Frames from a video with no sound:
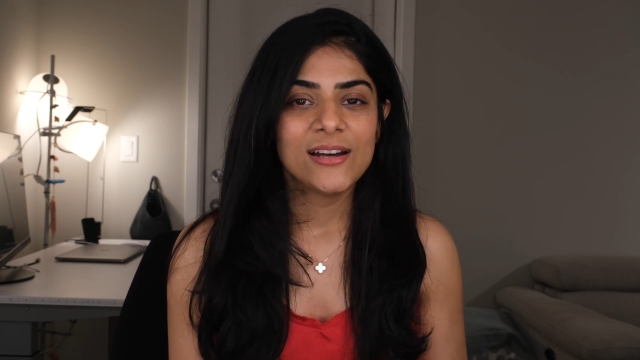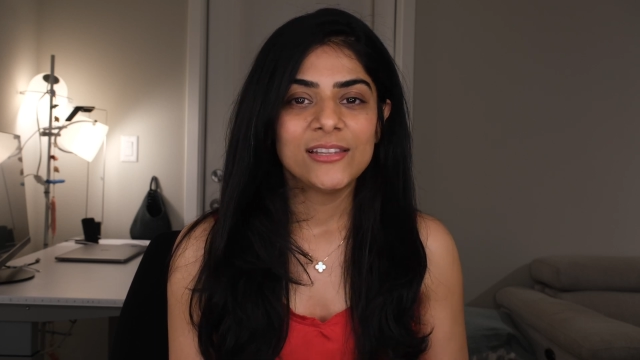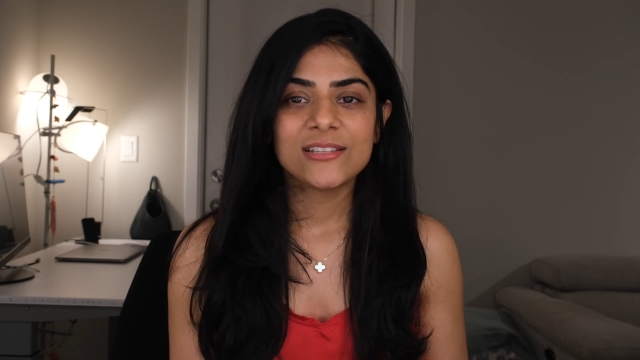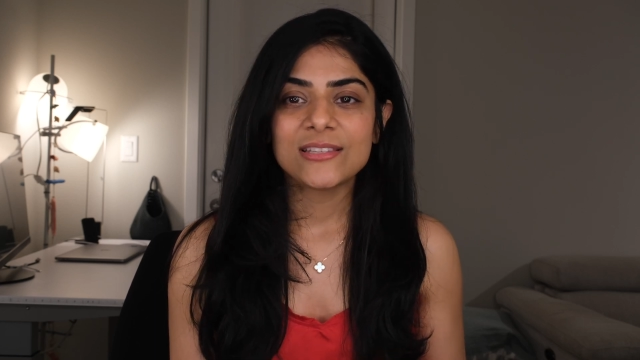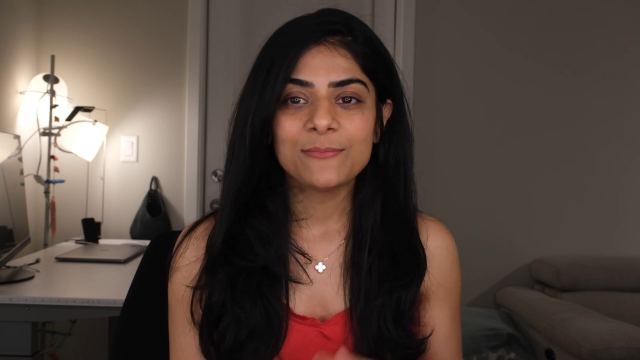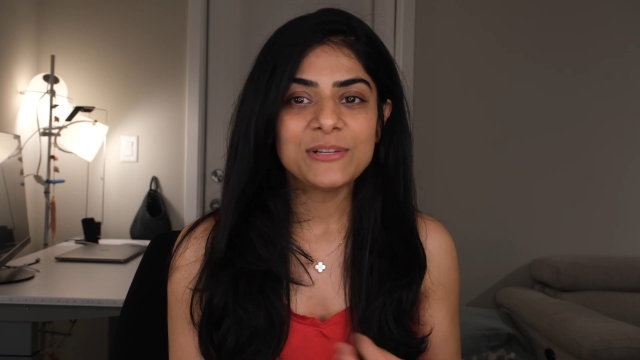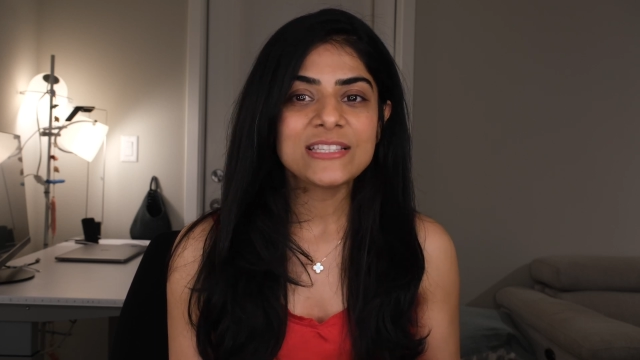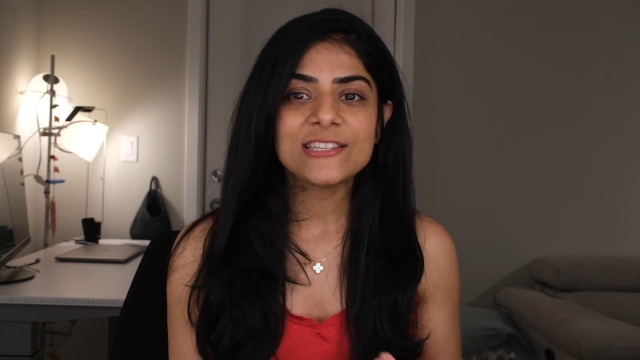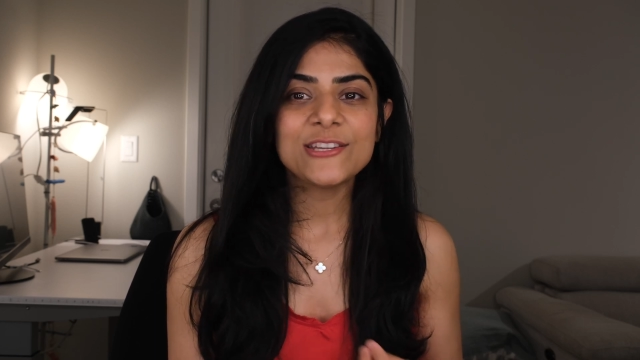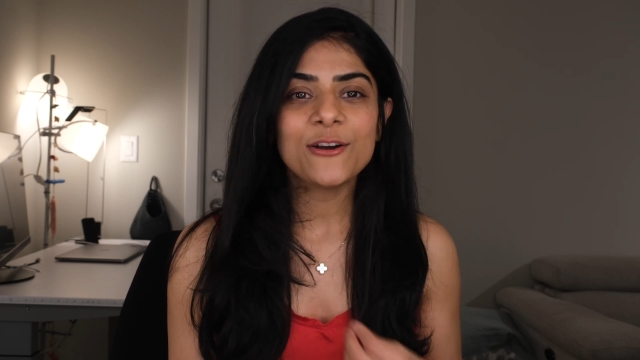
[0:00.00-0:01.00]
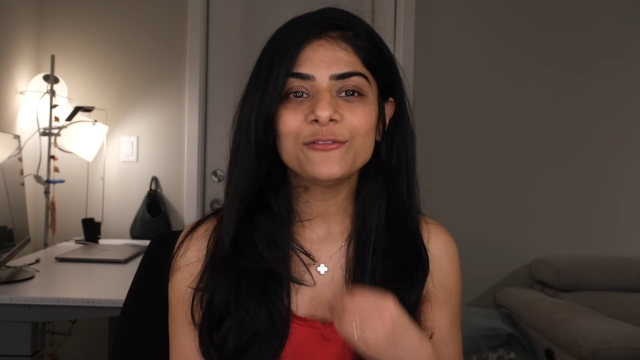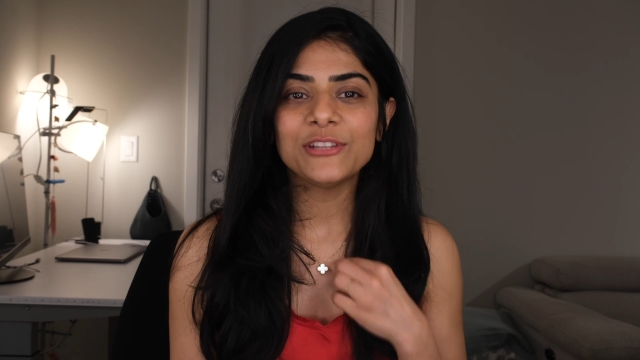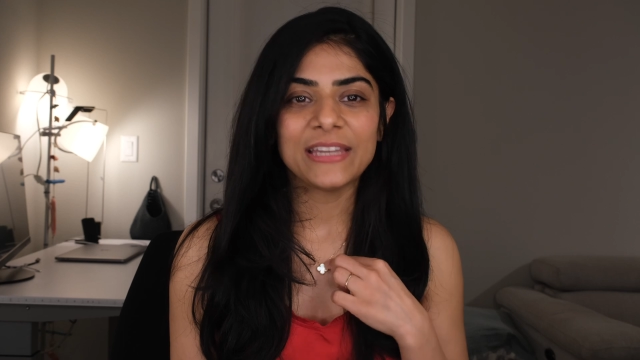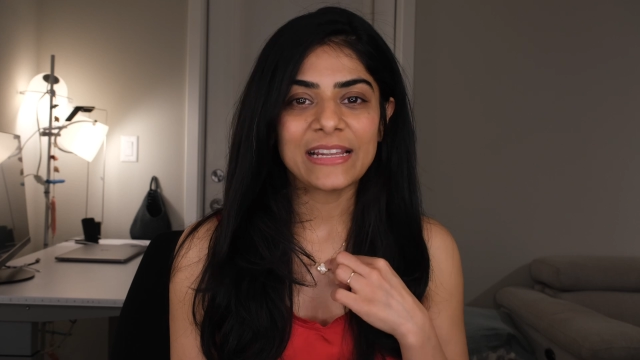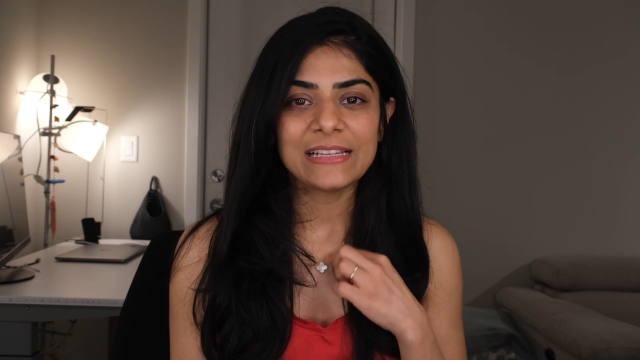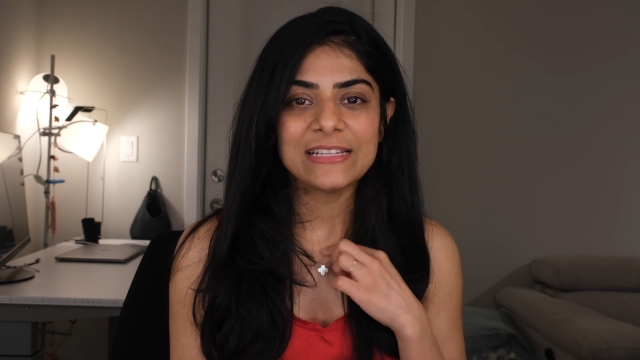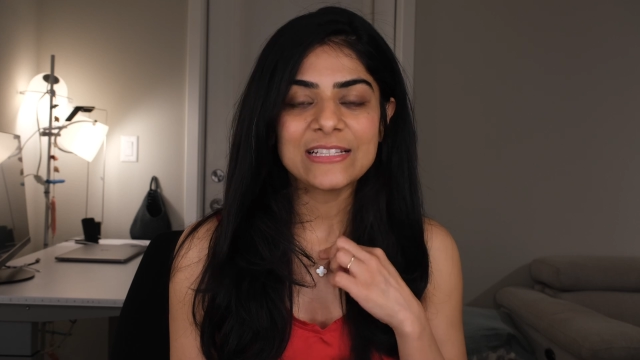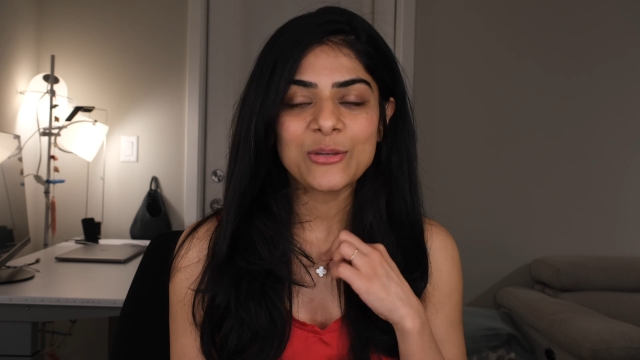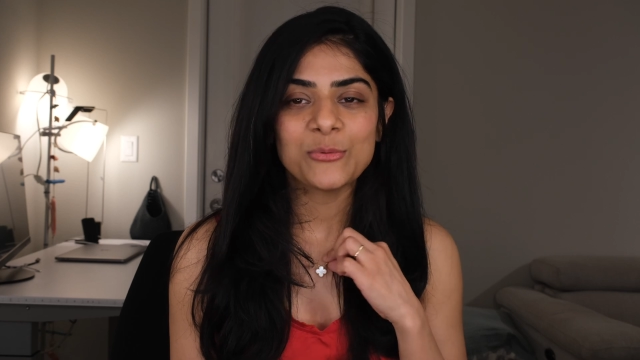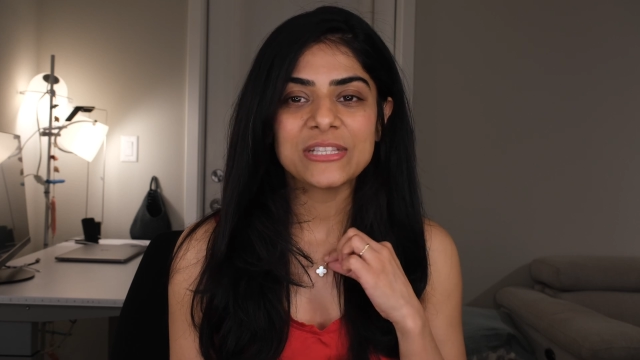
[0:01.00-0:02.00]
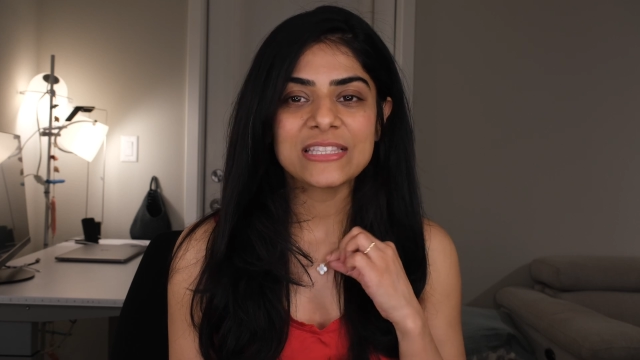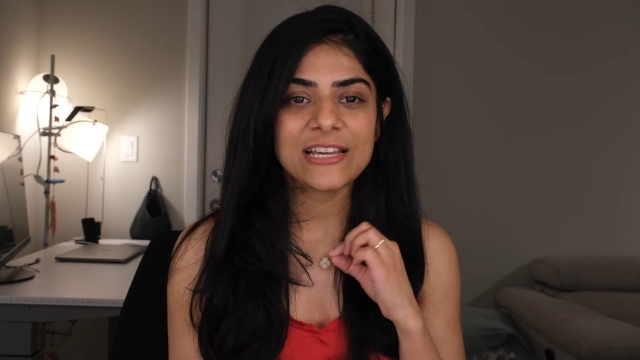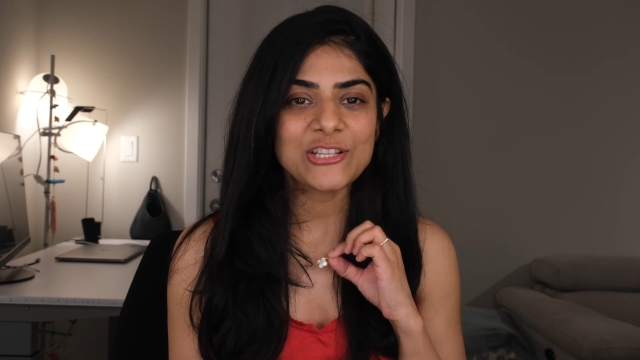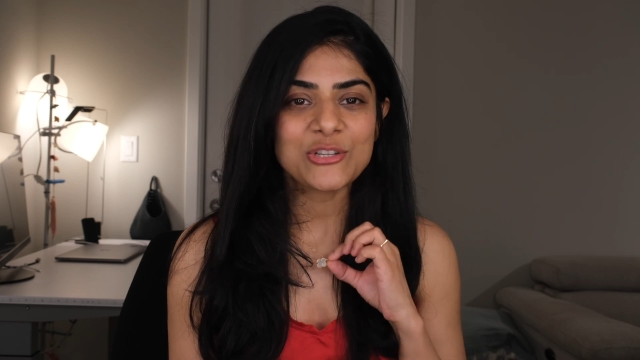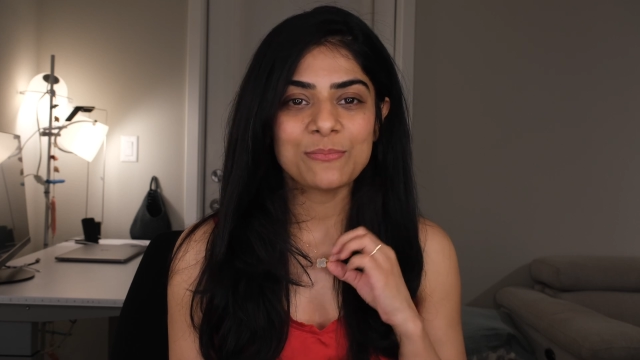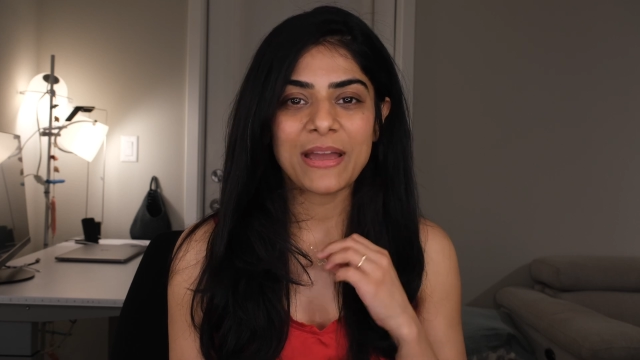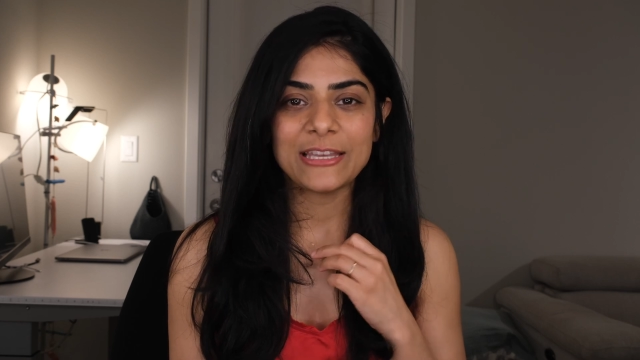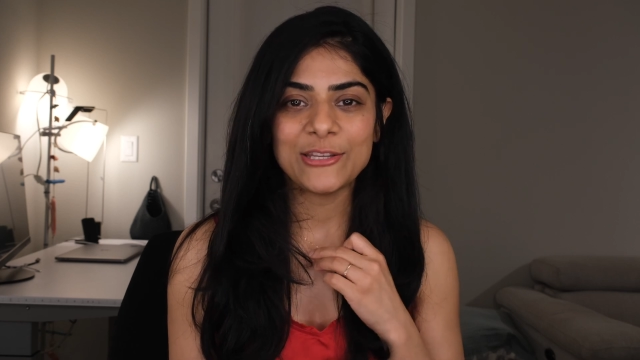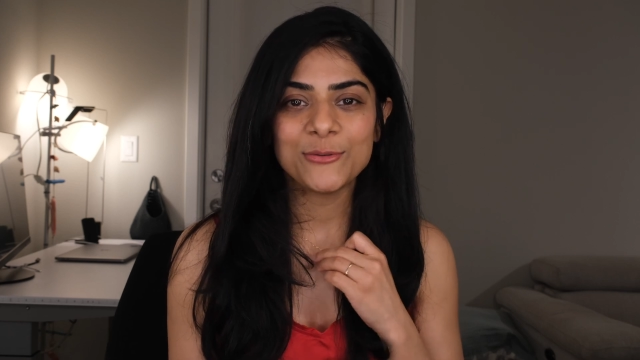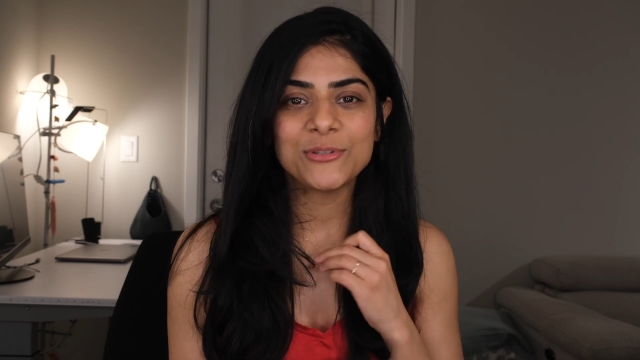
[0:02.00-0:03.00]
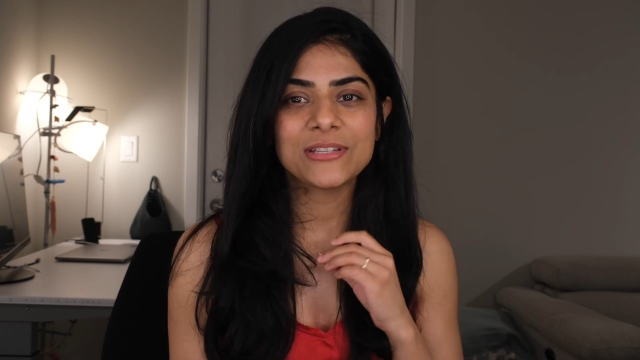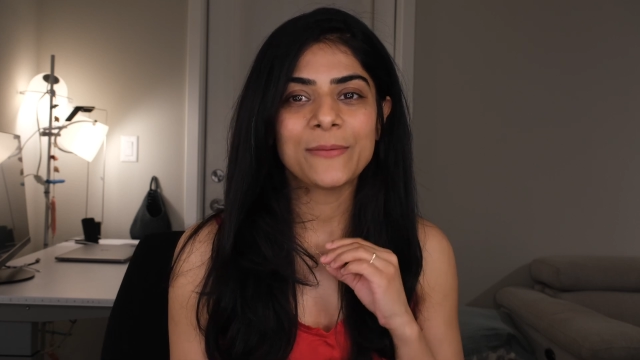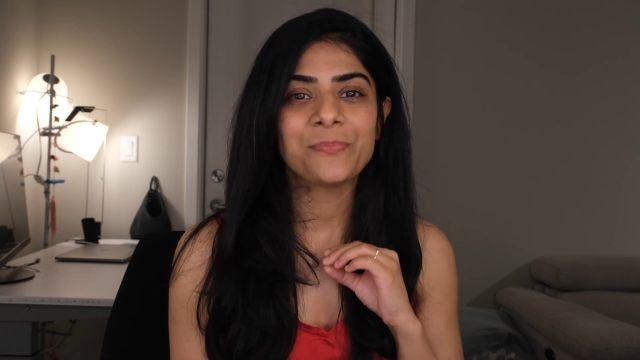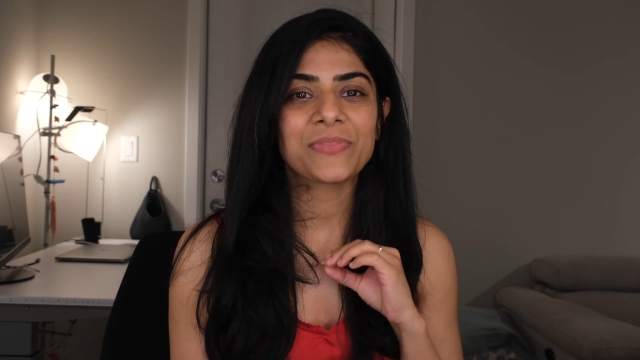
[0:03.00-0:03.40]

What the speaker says: The simplicity of the necklace with such minute